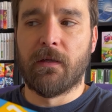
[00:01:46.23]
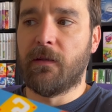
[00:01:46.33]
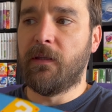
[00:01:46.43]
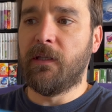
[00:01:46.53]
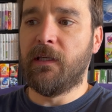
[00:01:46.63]

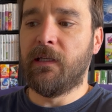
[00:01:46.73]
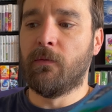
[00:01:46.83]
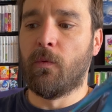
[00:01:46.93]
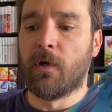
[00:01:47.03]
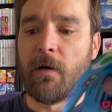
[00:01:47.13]
The
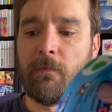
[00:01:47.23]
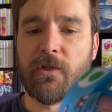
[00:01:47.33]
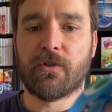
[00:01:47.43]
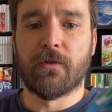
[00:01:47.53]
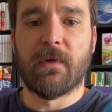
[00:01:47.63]
1-Up
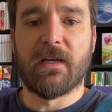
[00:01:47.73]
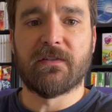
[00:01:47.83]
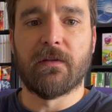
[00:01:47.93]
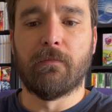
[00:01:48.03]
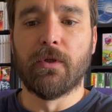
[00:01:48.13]
mushroom has
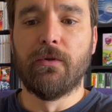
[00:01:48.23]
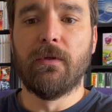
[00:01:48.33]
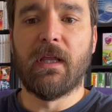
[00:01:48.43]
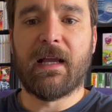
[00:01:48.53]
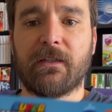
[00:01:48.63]
the blue
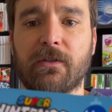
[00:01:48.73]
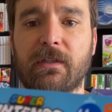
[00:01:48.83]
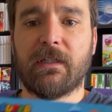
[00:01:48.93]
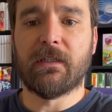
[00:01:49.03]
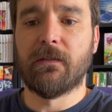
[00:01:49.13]
lanyard
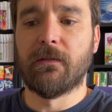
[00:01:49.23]
here.